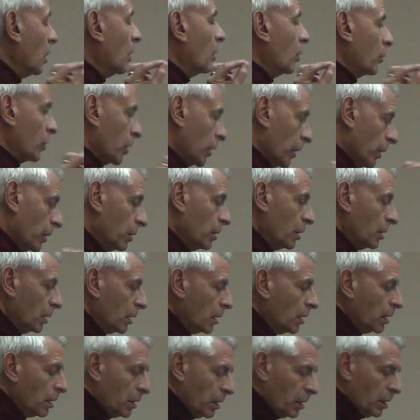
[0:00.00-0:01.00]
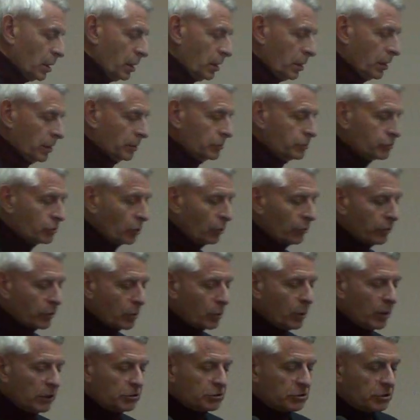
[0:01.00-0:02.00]
Okay. Uh, so
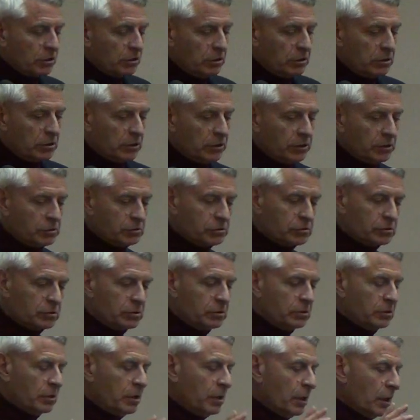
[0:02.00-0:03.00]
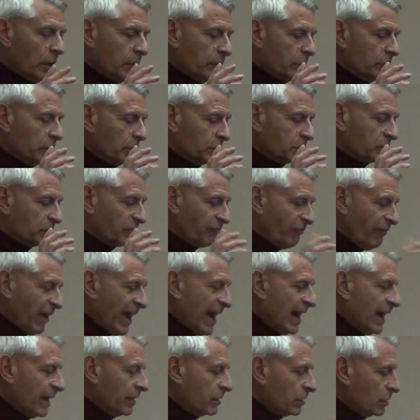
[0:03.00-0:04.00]
the question is, uh, does
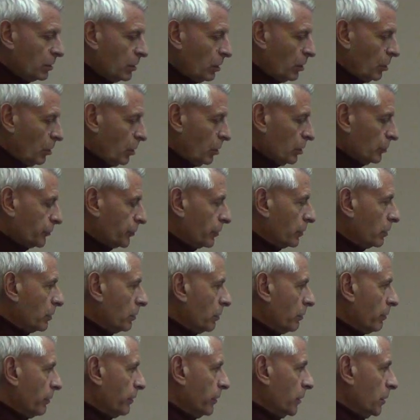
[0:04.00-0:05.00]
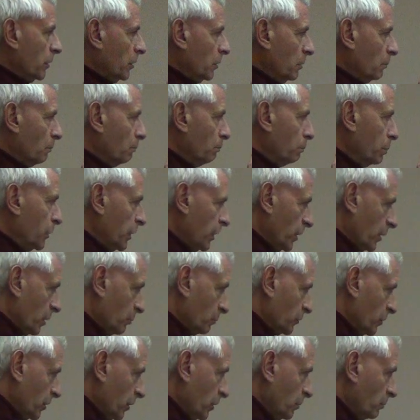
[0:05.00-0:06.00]
fat alter the
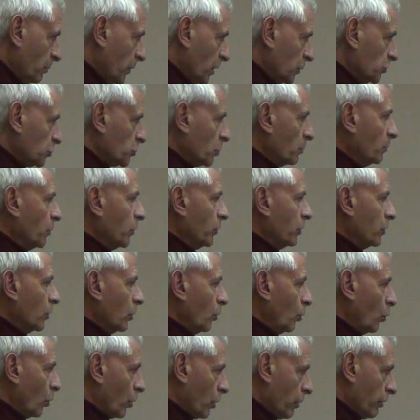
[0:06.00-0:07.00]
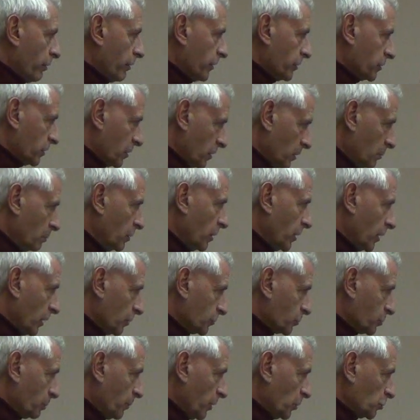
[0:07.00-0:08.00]
BMD measurement or the
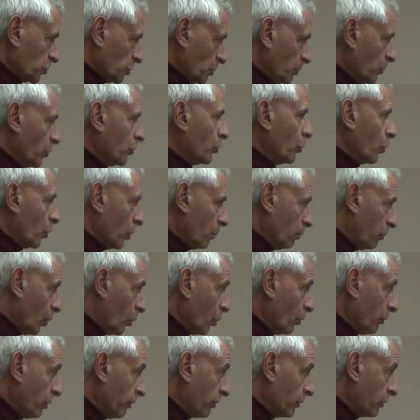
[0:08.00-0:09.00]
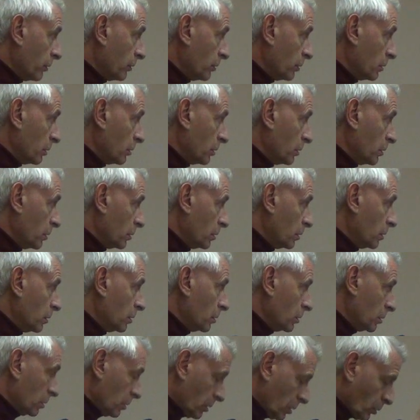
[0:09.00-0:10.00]
TBS measurement or both?
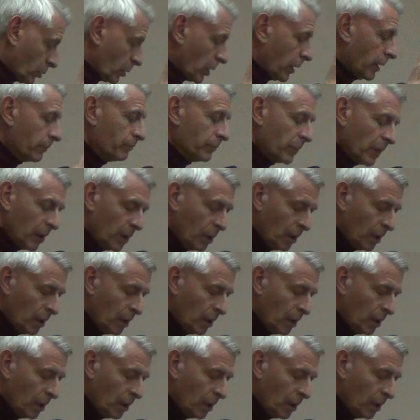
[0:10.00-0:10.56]
Okay.